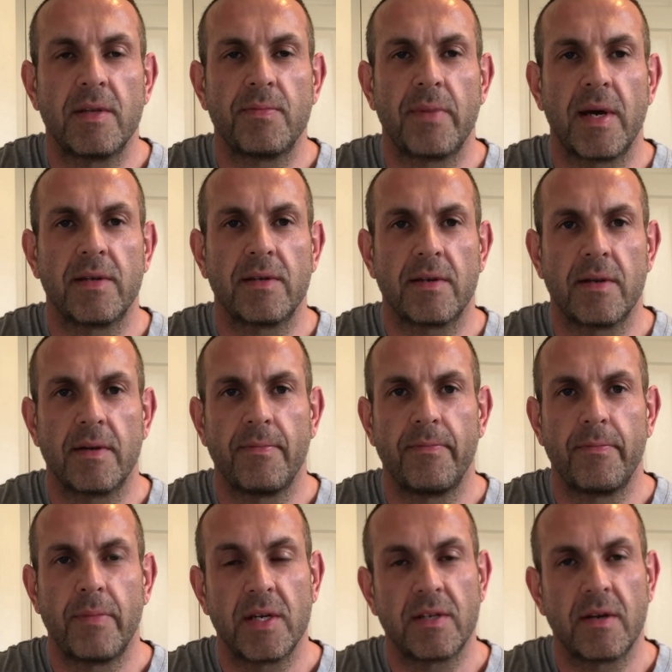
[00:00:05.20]
is best,
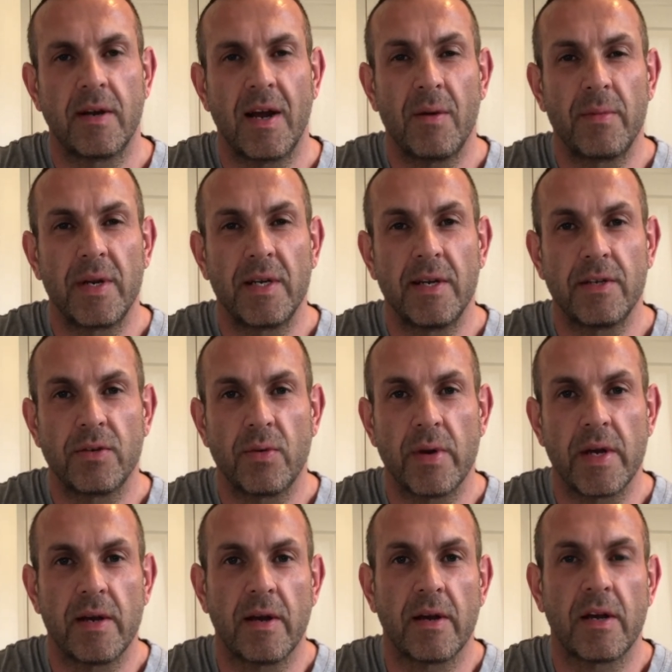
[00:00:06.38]
based on how many days a
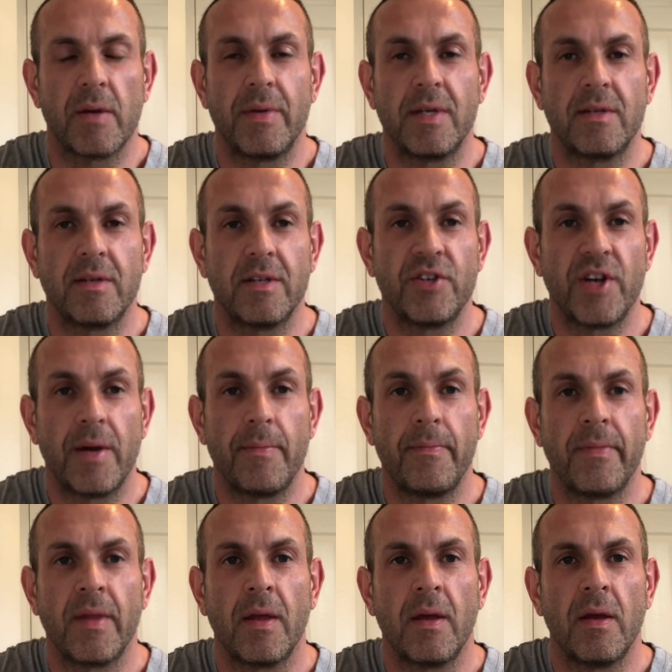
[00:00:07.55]
week you can commit to the gym.
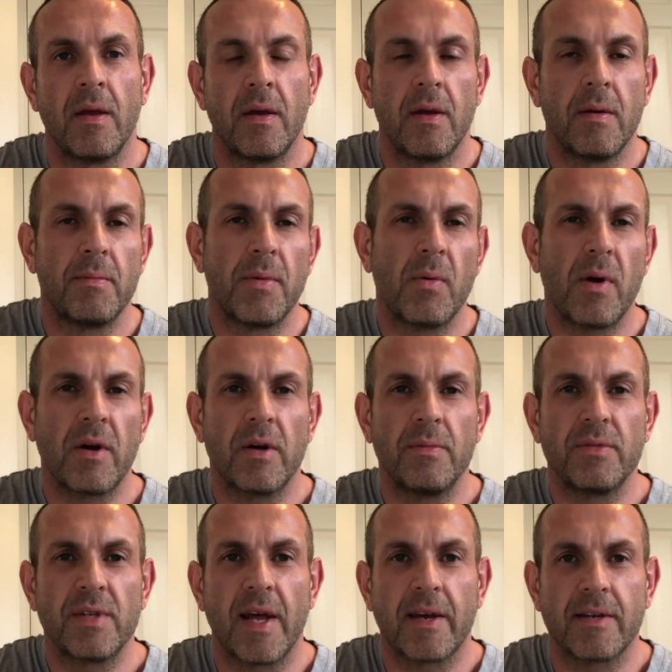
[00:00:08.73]
But what
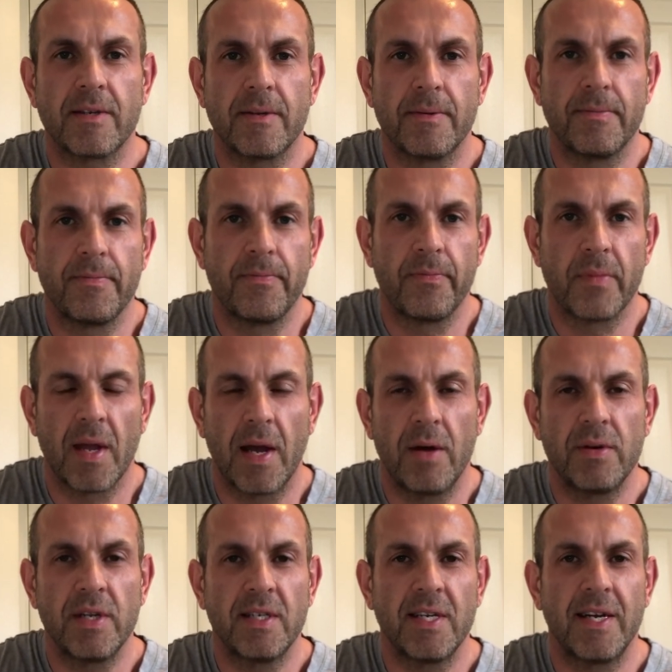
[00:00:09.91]
comes next? How
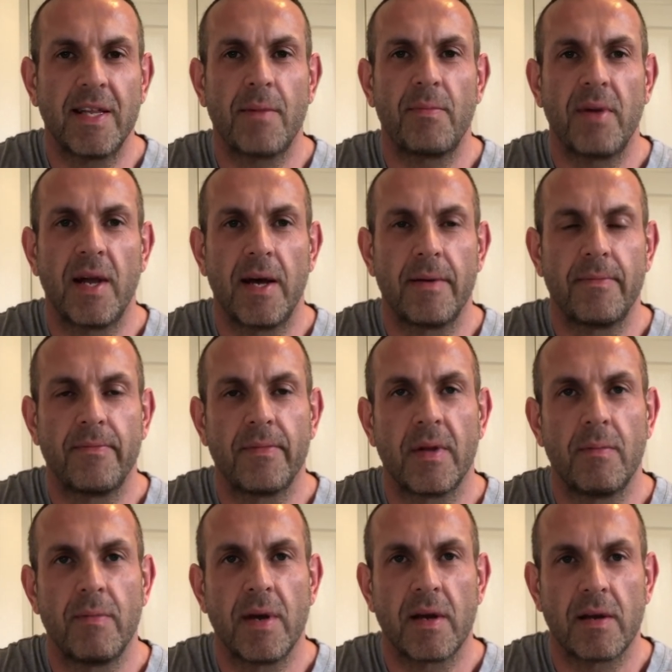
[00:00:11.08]
do you take that plan
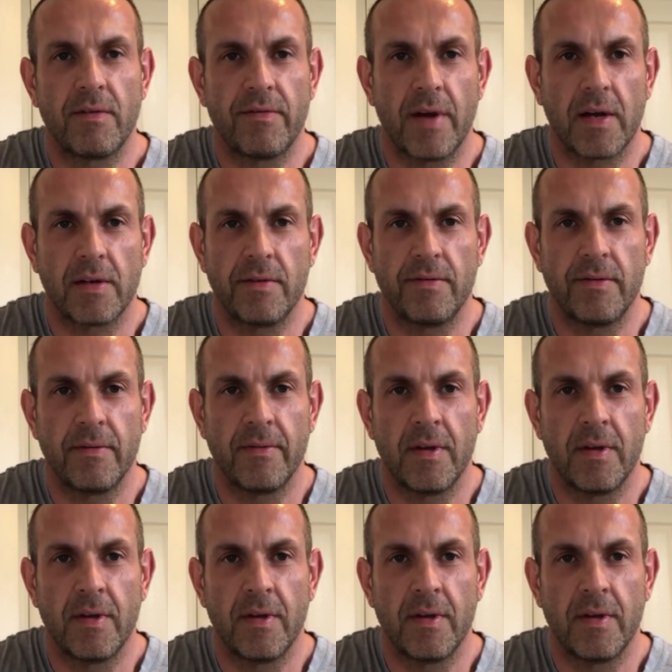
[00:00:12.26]
and make it effective?